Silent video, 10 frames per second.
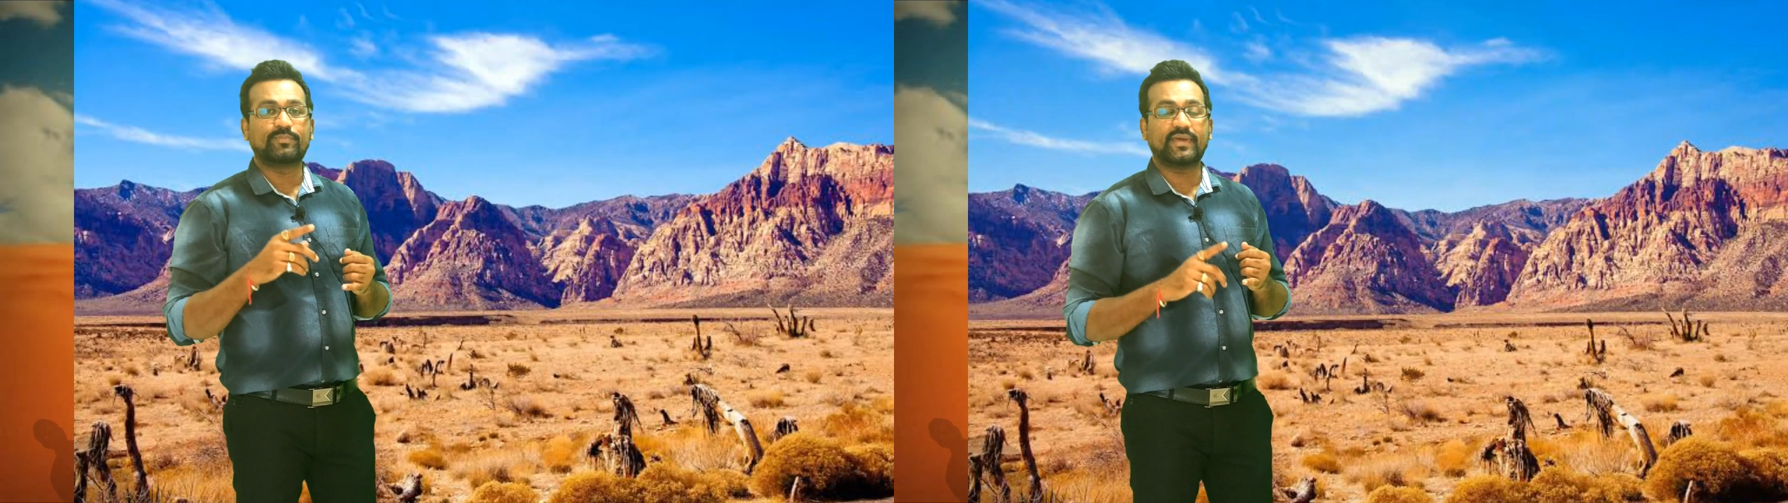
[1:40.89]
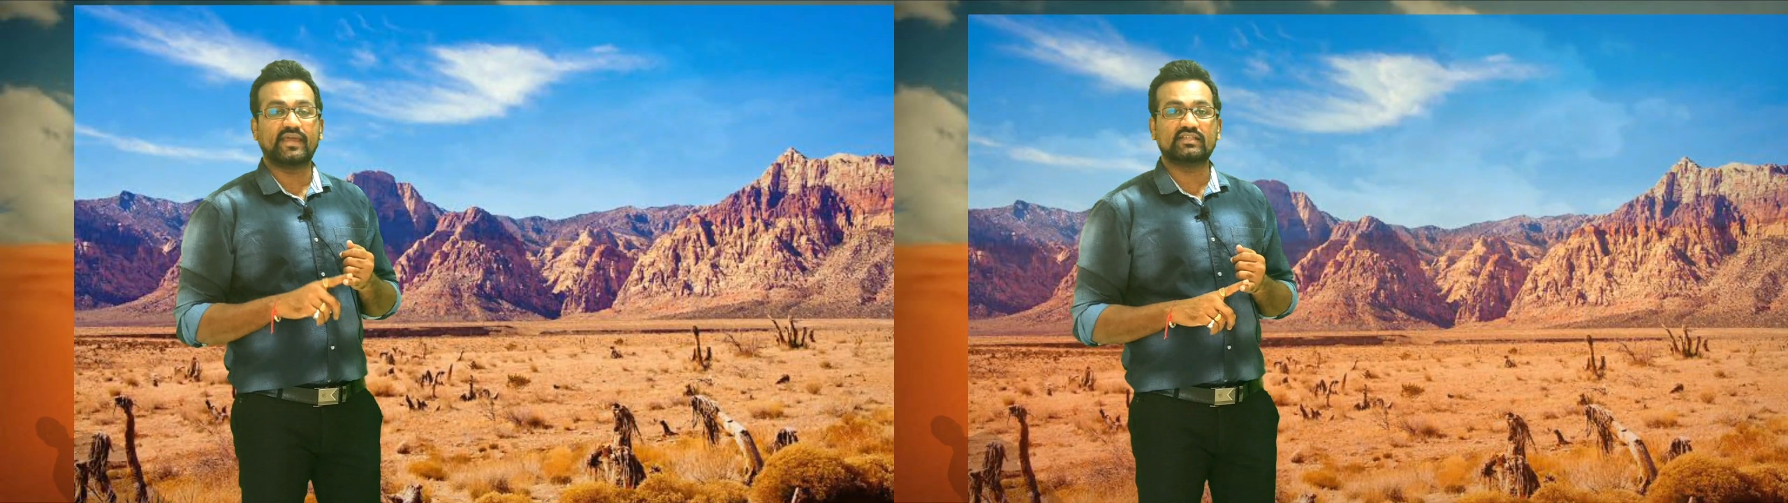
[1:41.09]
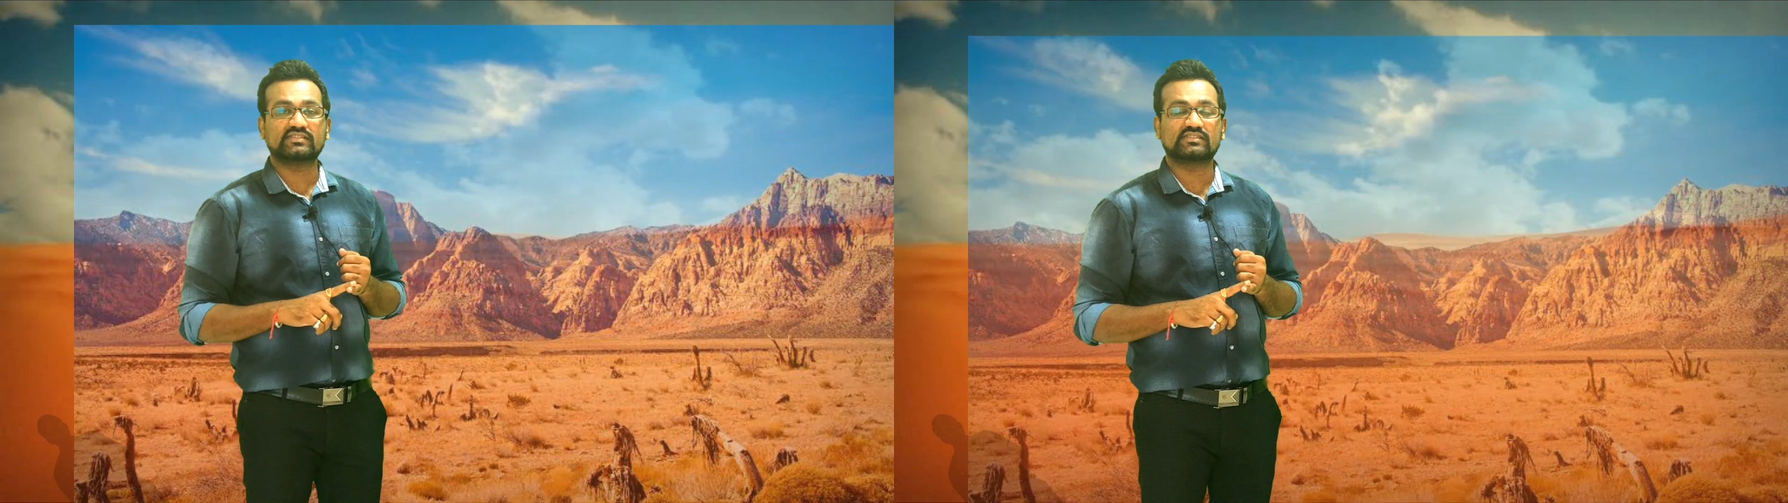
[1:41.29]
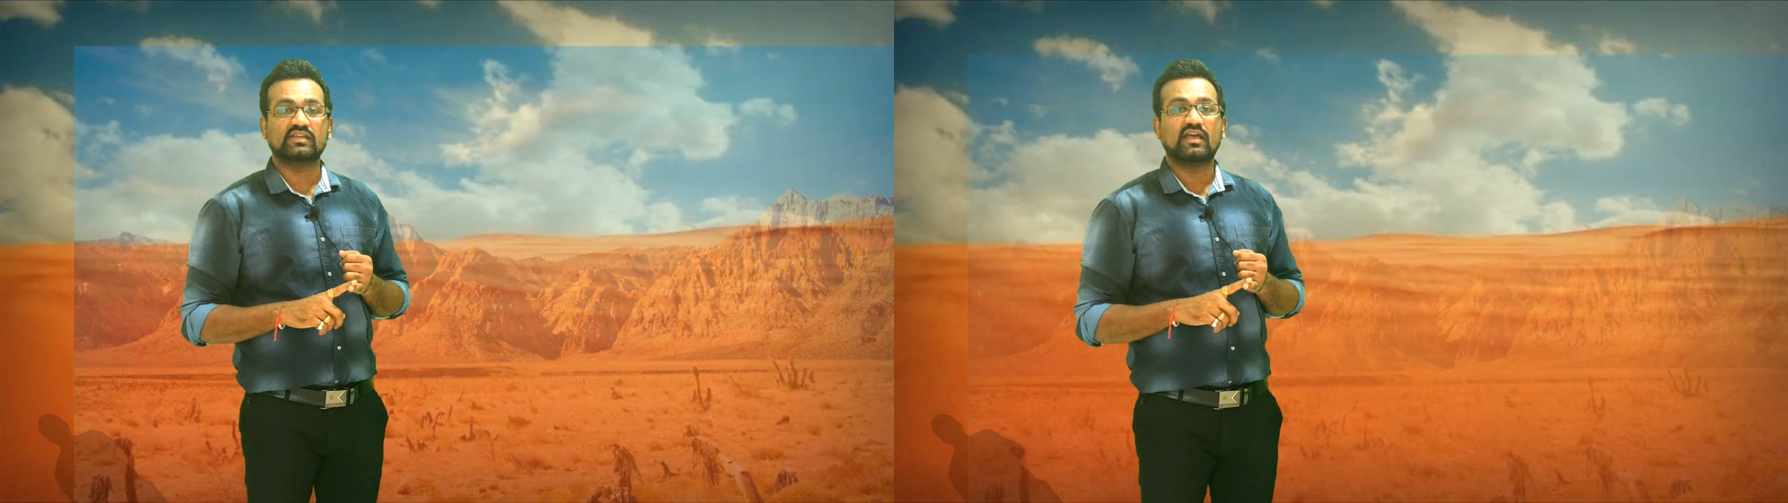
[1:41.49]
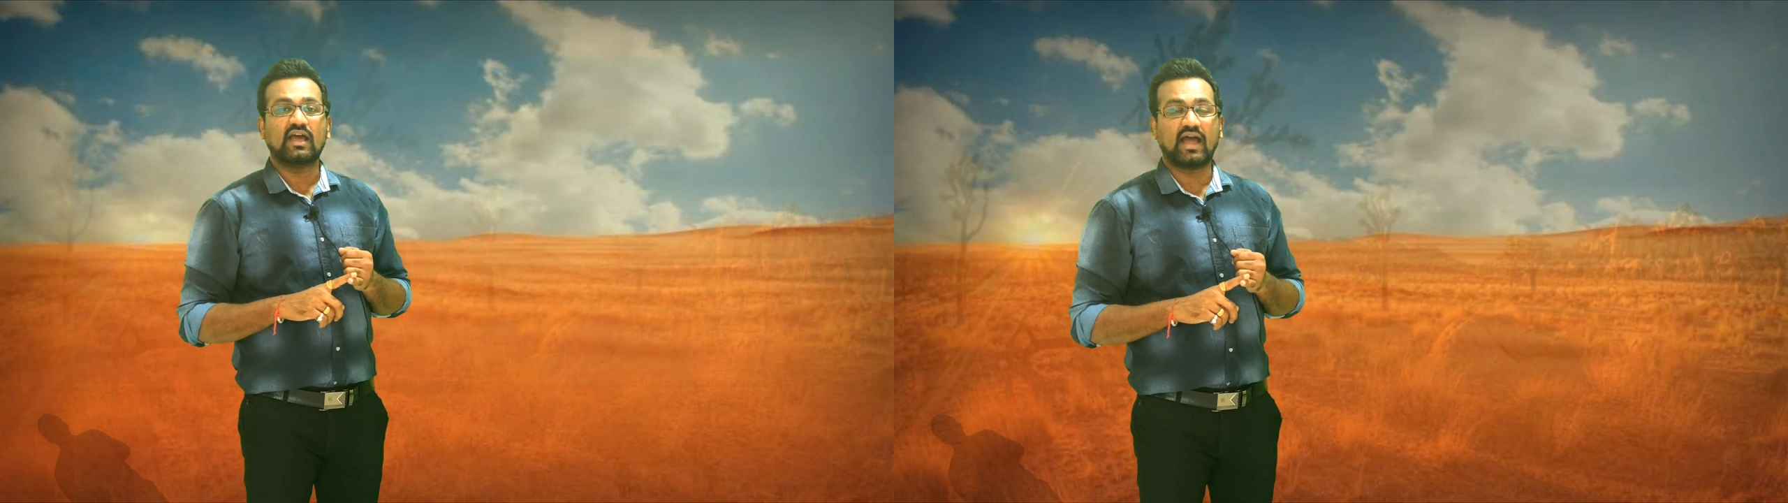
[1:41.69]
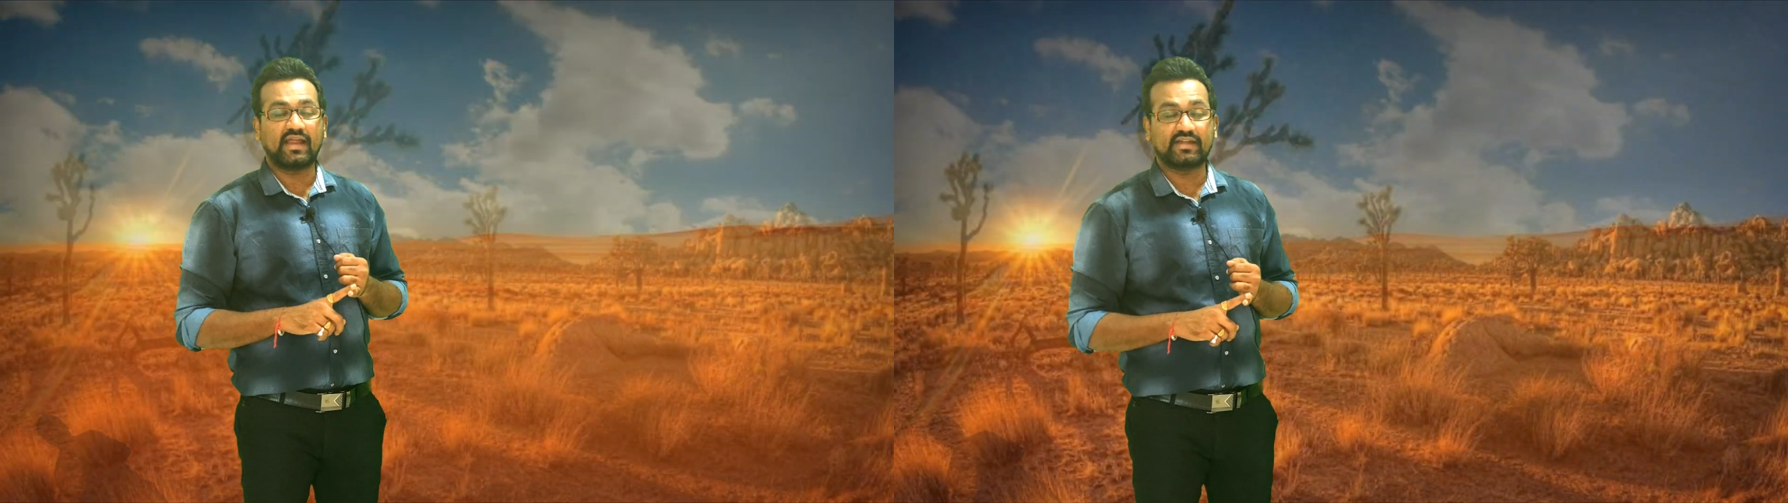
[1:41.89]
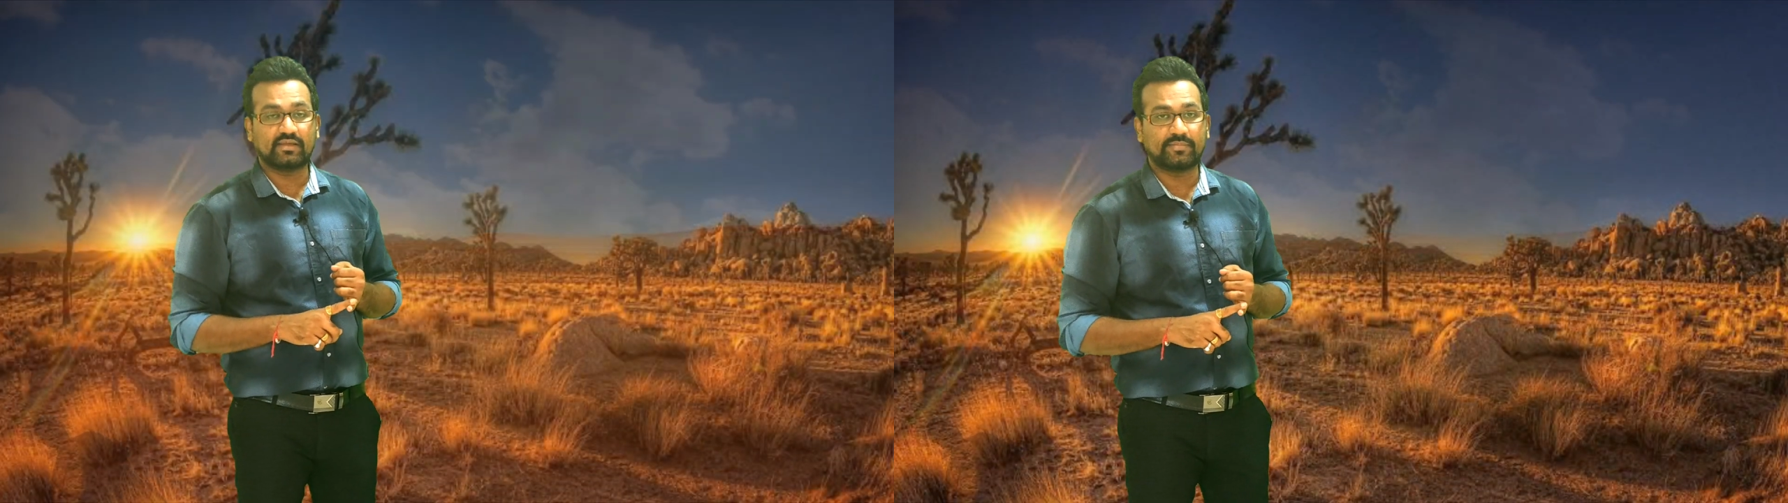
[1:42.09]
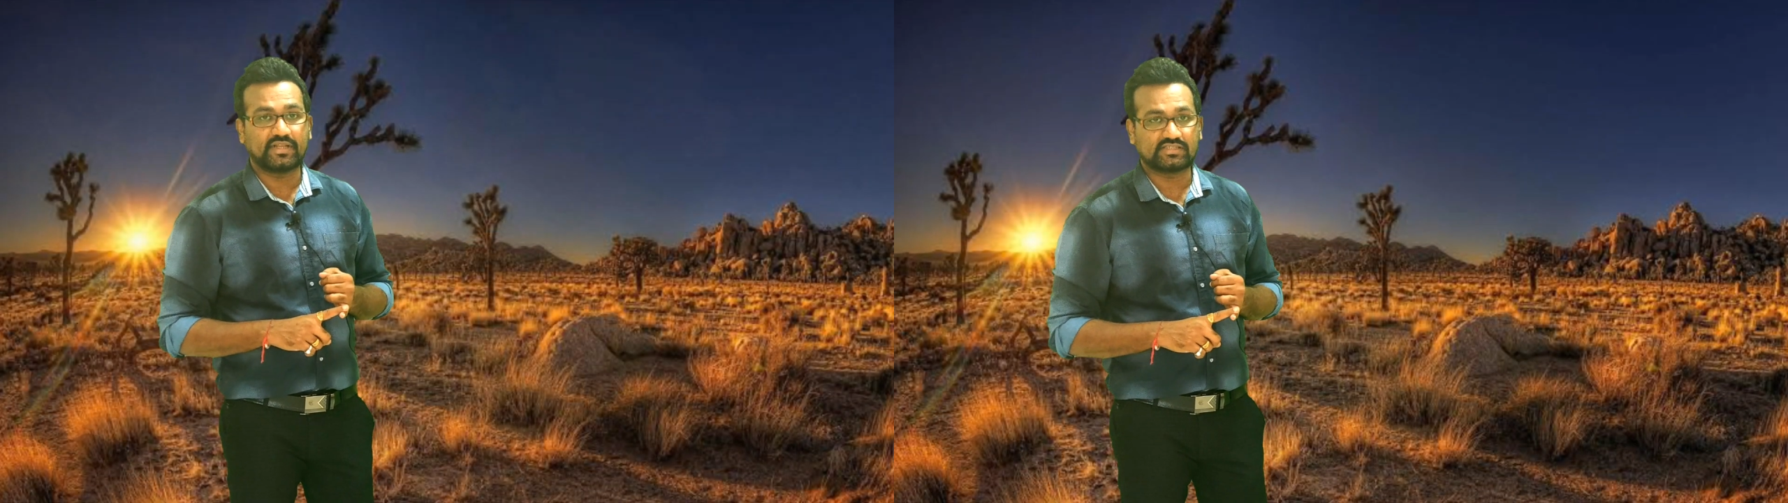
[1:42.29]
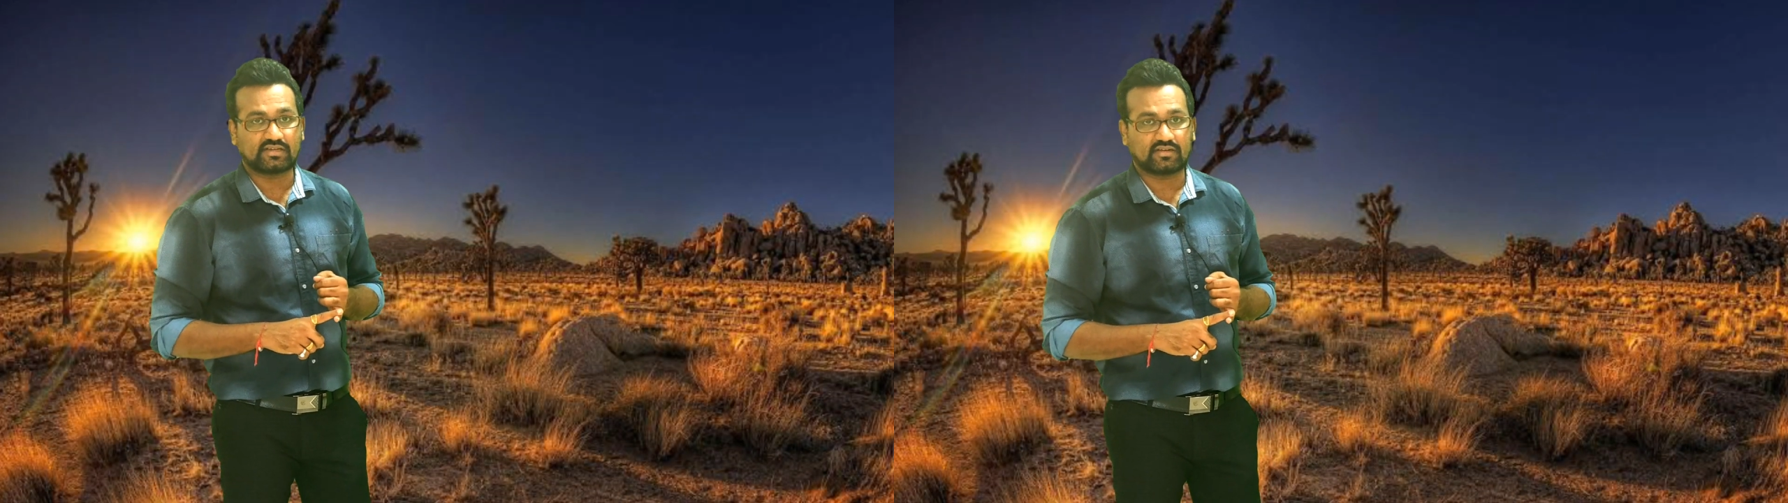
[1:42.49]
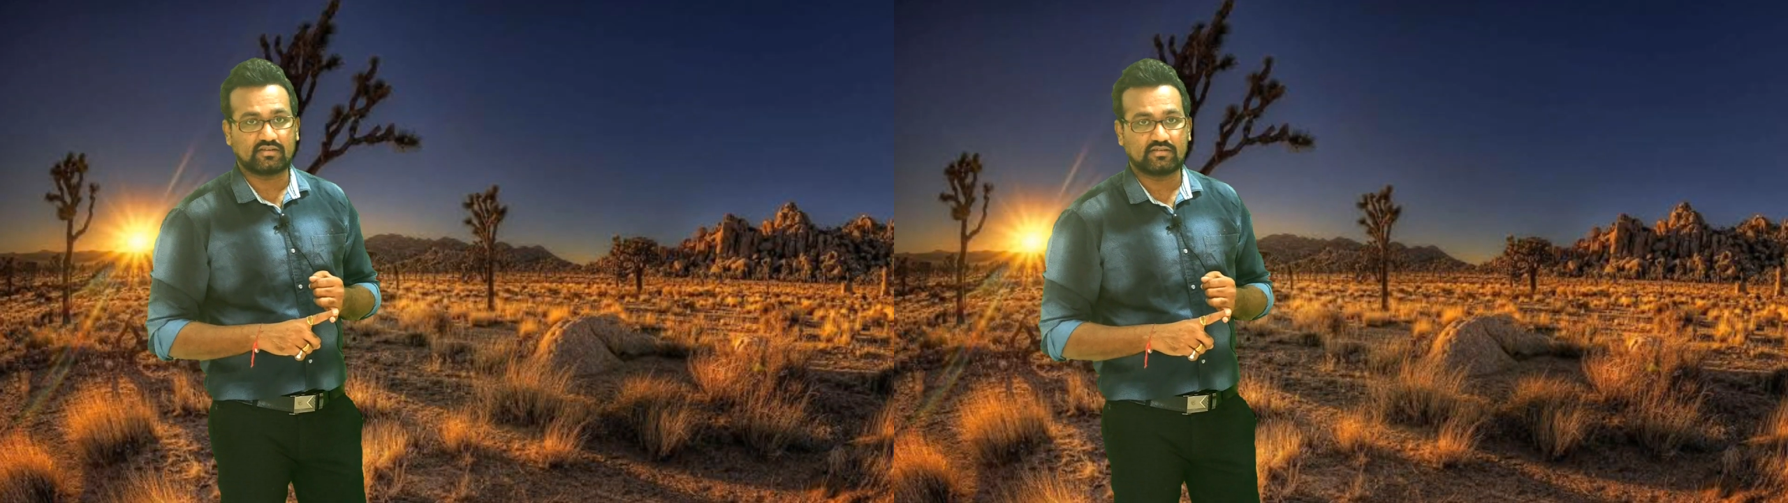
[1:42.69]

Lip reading: face high temperature,